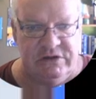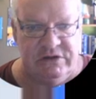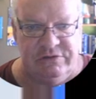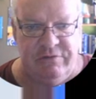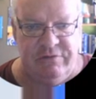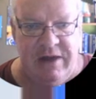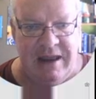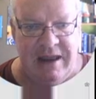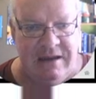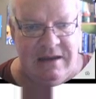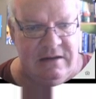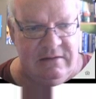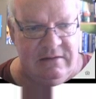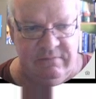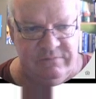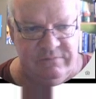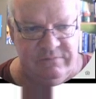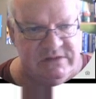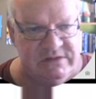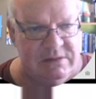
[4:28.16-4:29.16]
First
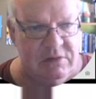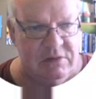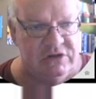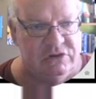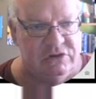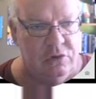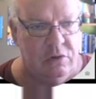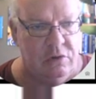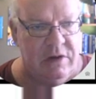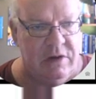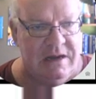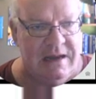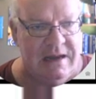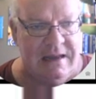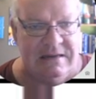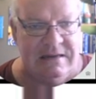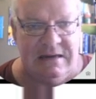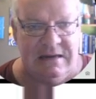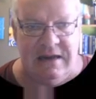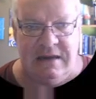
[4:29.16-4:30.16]
Rand, similar story,
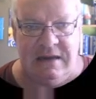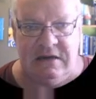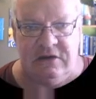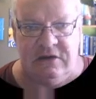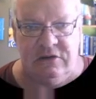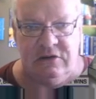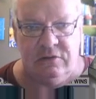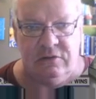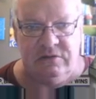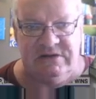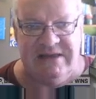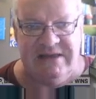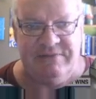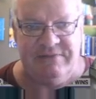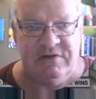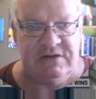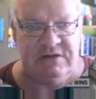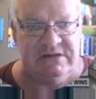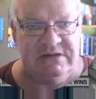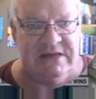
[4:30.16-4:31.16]
1992,
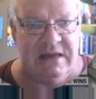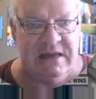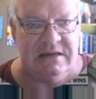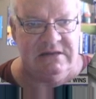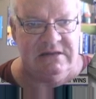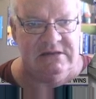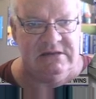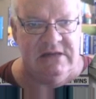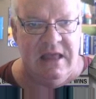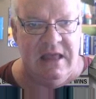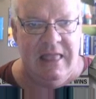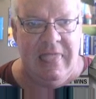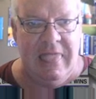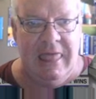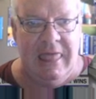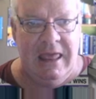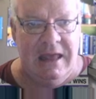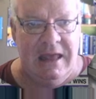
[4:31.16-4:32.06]
7 cents,